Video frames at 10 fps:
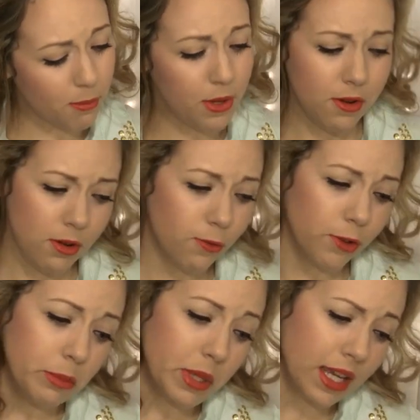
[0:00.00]
boo
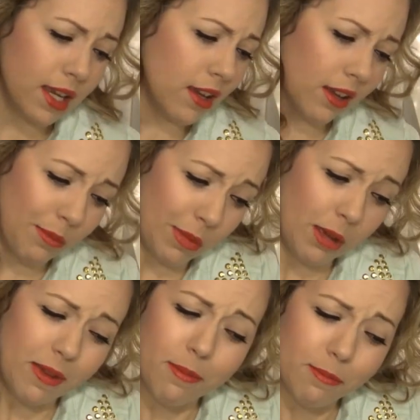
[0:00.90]
for me,
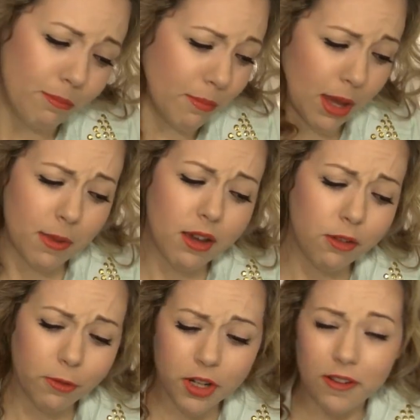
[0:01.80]
maybe, maybe
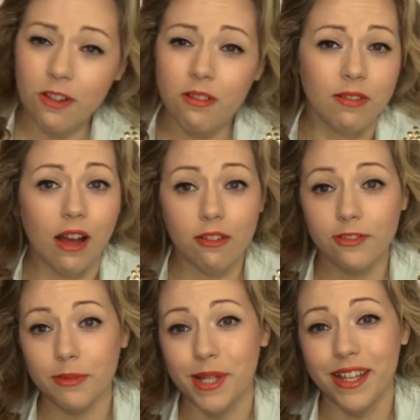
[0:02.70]
good for you, not
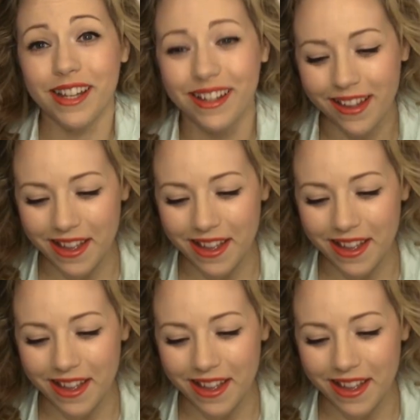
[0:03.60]
for me.